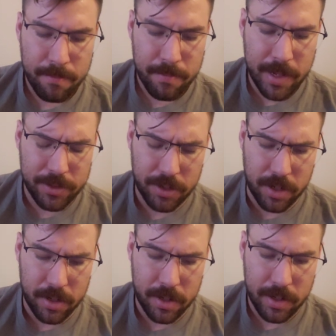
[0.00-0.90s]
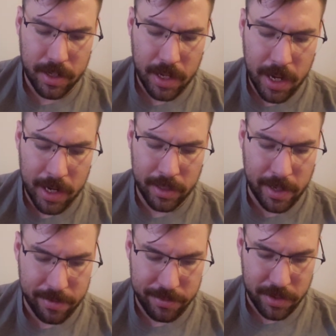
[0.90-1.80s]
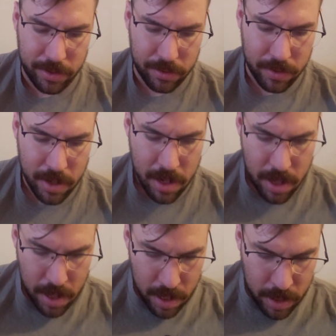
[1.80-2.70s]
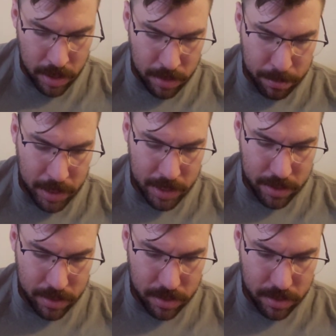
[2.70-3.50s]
That's good. I laughed too. But,